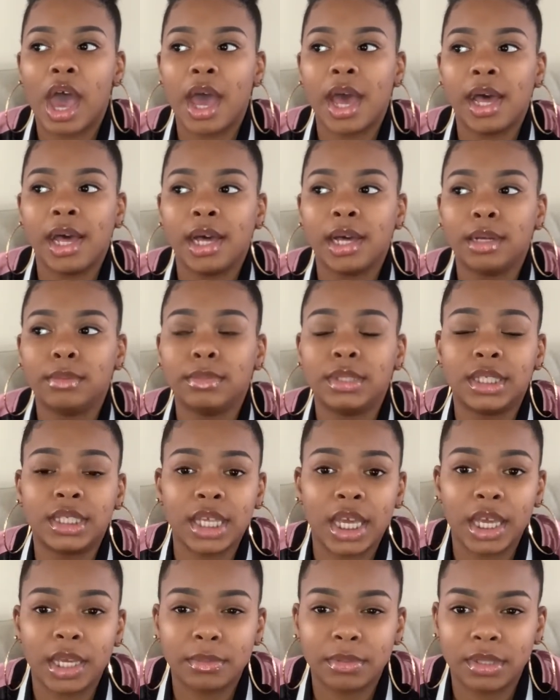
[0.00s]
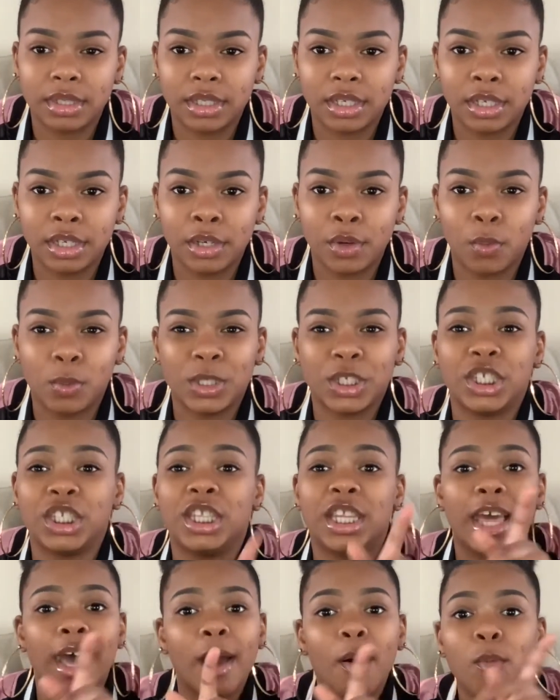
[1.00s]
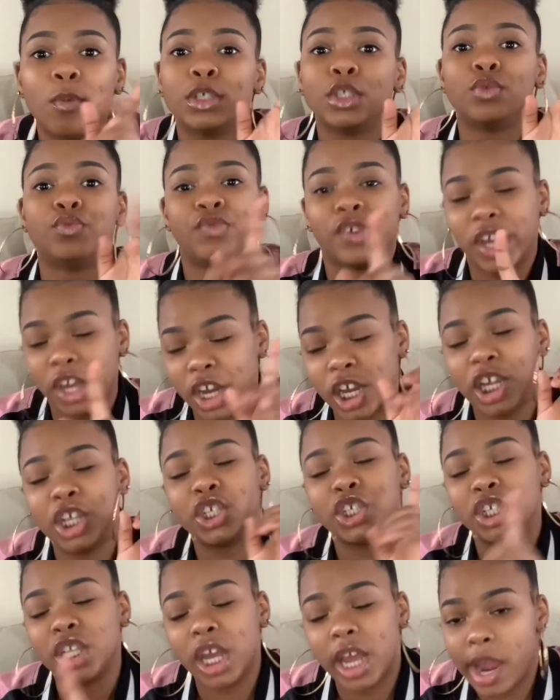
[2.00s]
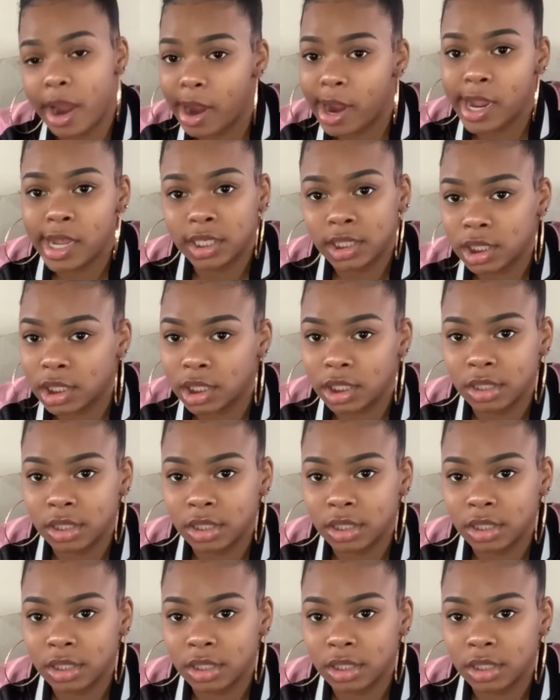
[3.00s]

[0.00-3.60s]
Samsung, which that was very generic.